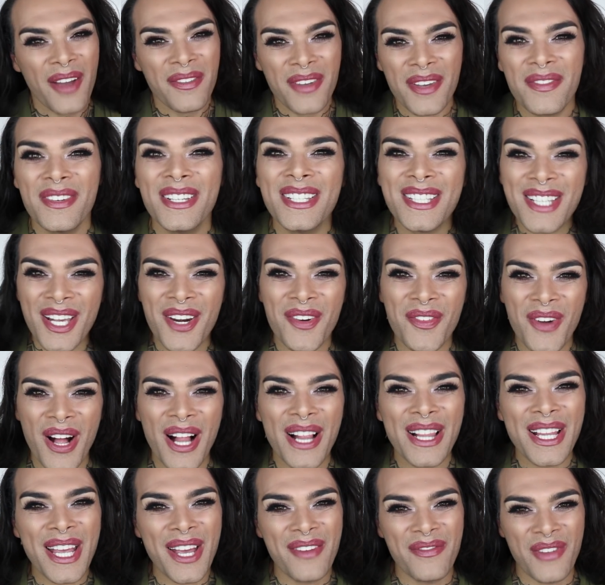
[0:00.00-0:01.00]
Carmi Bibies and
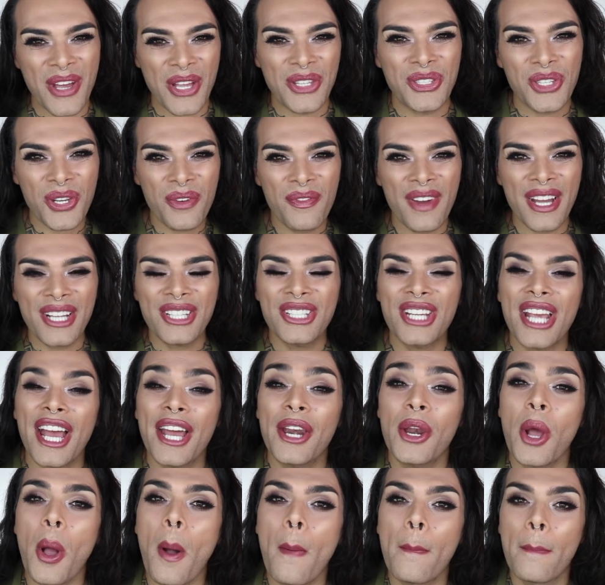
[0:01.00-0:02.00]
welcome to my
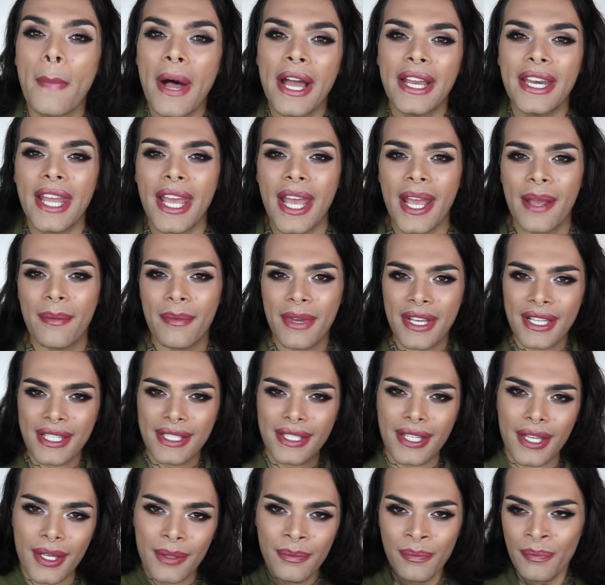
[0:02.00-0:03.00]
channel. My name
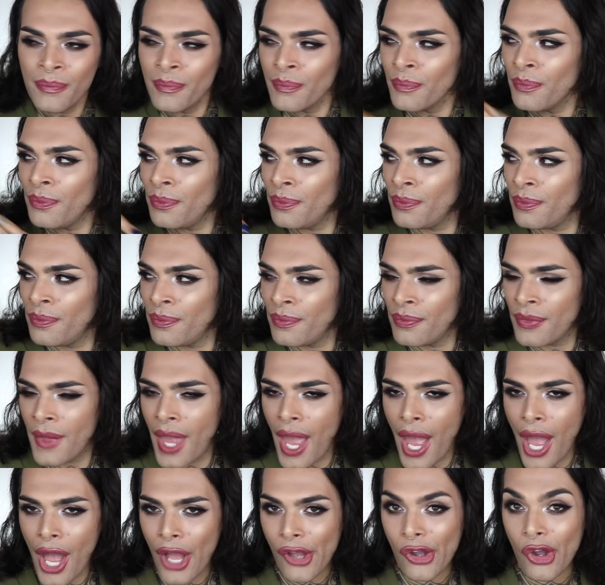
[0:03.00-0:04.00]
is
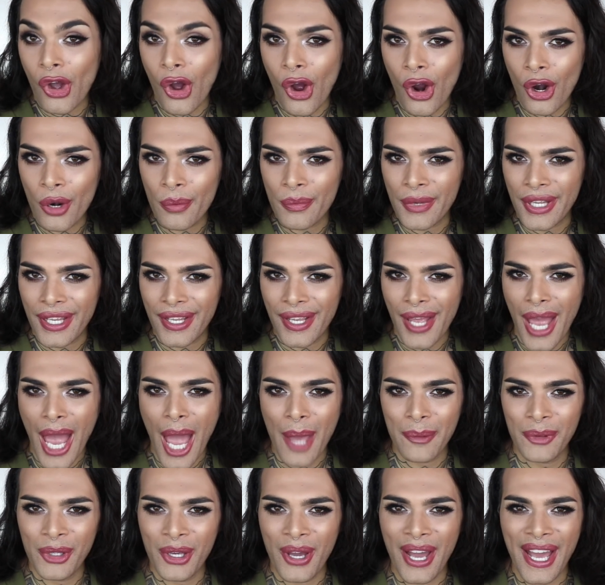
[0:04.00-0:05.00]
Carmi.
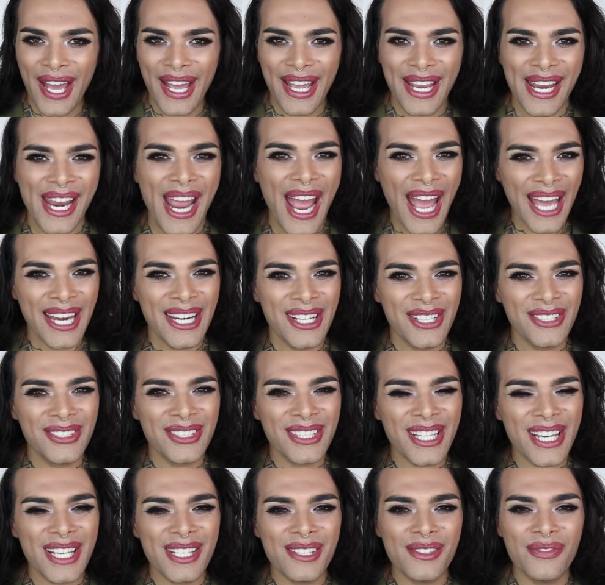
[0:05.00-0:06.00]
Anyway, and in
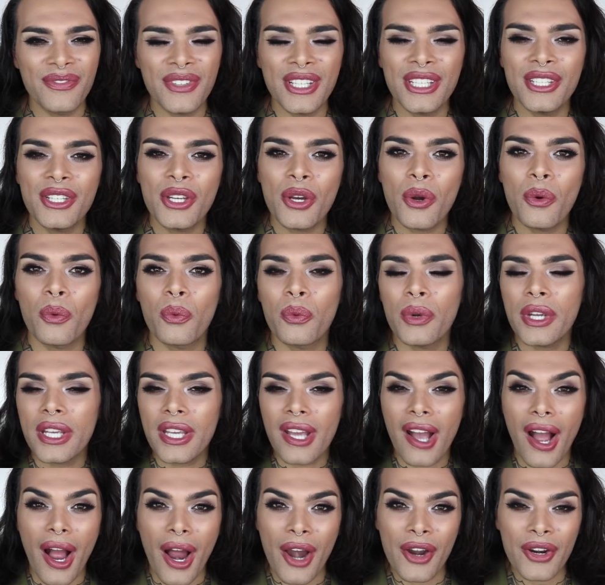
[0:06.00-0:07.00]
today's video
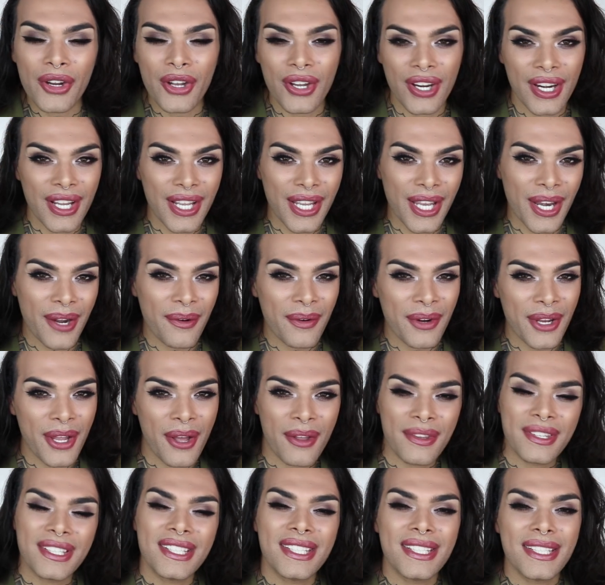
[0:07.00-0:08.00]
we are gonna carry
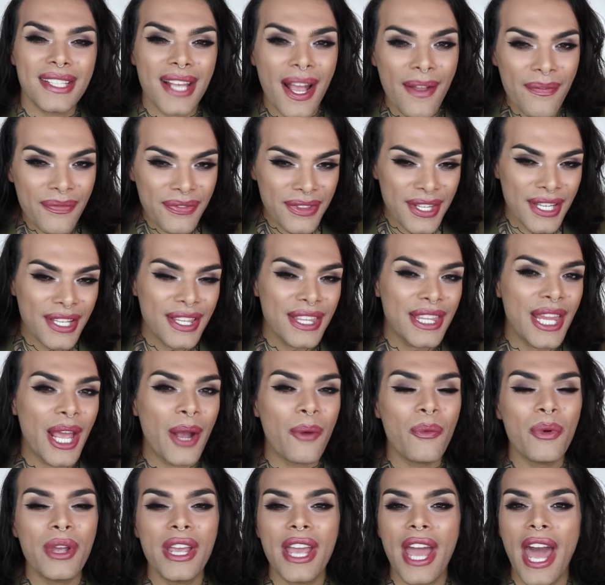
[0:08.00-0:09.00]
on something
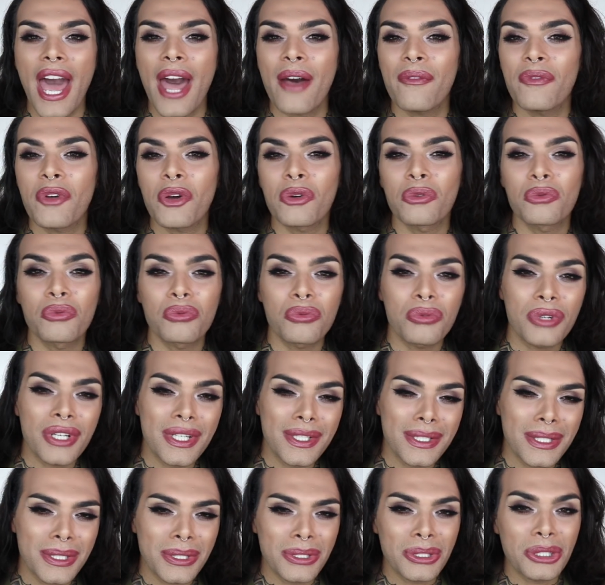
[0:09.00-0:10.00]
that we have
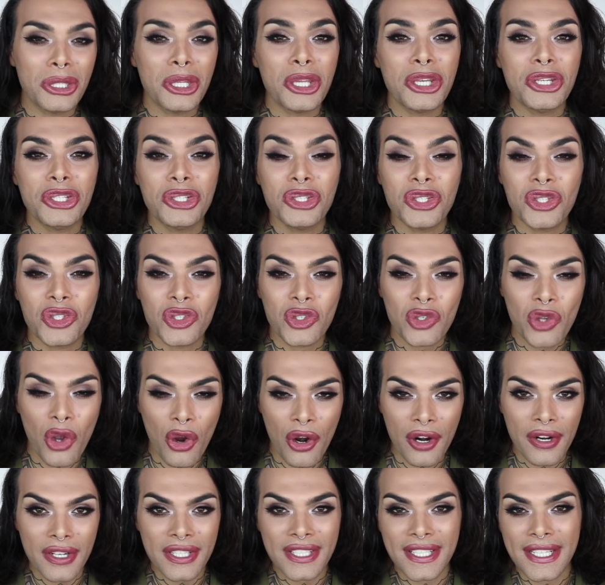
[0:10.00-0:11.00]
recently
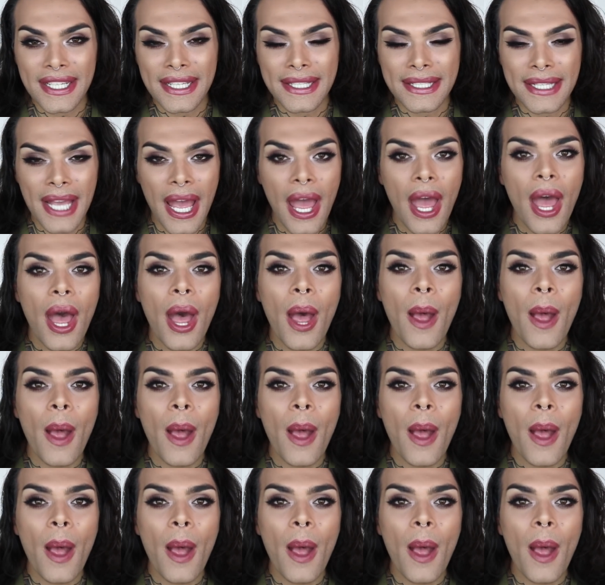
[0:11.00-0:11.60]
started.